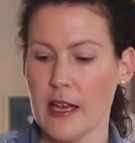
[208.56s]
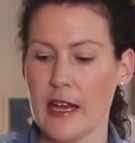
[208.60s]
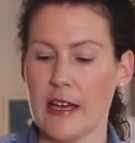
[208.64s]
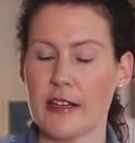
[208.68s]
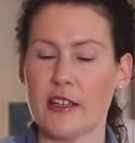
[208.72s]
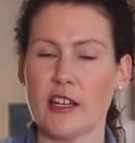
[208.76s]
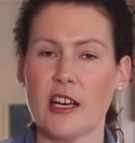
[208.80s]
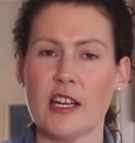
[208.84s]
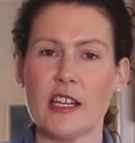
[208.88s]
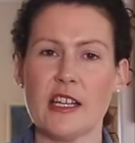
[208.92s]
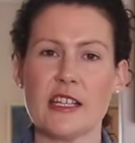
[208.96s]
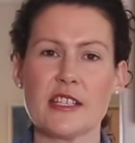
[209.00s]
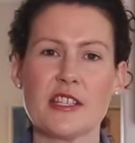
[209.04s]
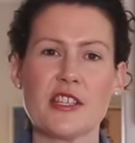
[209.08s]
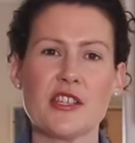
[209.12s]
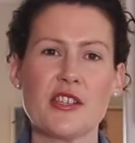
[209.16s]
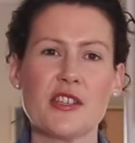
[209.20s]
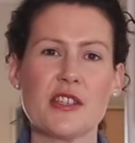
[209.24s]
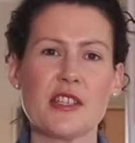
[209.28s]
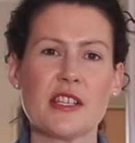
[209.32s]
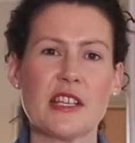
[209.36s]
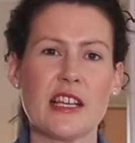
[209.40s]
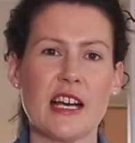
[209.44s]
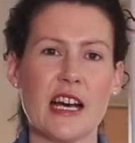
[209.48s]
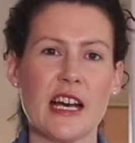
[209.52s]
And I like to
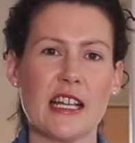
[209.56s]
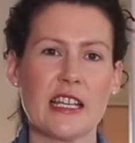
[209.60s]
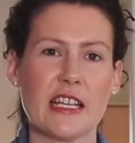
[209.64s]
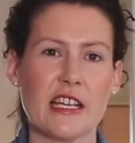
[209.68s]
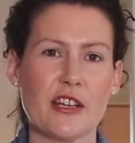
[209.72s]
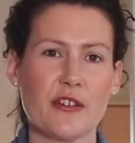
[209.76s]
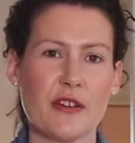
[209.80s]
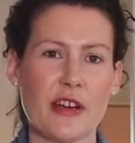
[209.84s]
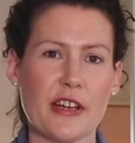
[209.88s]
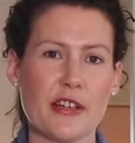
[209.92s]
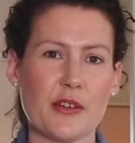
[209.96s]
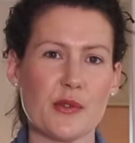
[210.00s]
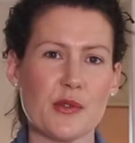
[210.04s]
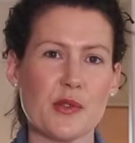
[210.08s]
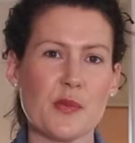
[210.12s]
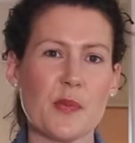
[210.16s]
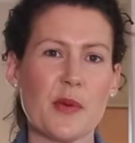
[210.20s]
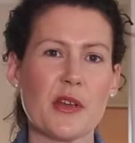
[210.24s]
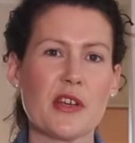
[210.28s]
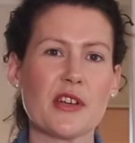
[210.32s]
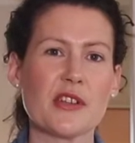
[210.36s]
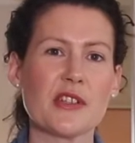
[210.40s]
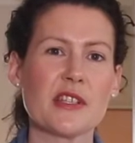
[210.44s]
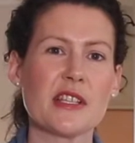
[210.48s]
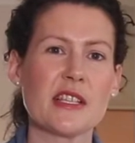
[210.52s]
use garlic granules
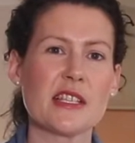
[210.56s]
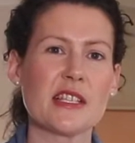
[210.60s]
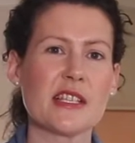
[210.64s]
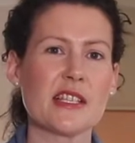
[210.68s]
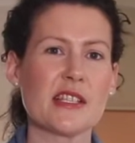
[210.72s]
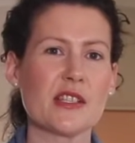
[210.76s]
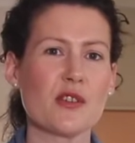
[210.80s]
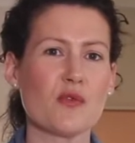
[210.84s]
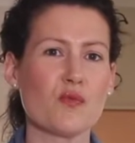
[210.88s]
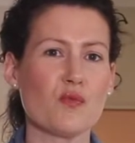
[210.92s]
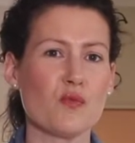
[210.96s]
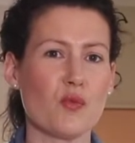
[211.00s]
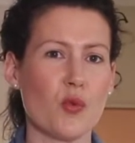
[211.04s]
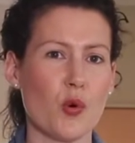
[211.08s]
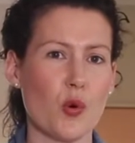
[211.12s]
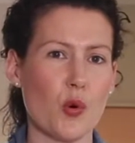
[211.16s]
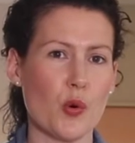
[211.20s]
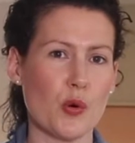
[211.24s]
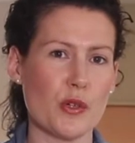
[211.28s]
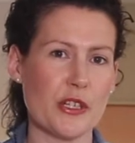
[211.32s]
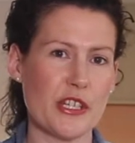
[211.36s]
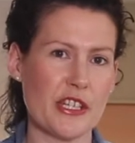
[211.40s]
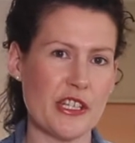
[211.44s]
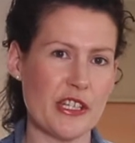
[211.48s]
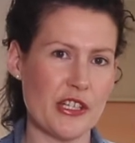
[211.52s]
because this is a
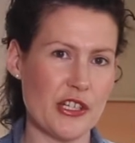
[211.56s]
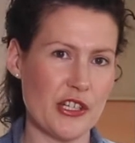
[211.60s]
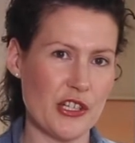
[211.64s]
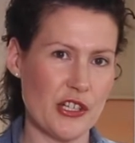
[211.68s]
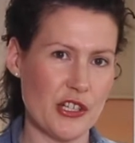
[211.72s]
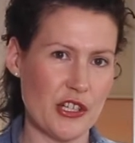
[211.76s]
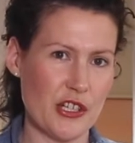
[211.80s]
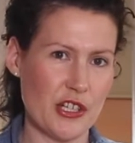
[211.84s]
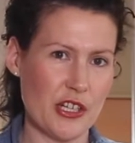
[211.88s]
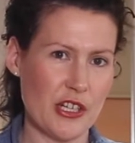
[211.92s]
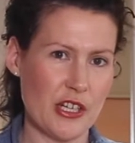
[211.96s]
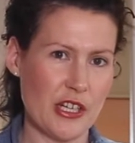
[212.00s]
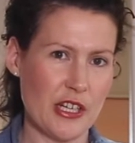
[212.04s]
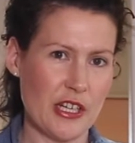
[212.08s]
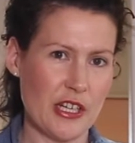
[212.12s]
raw dish.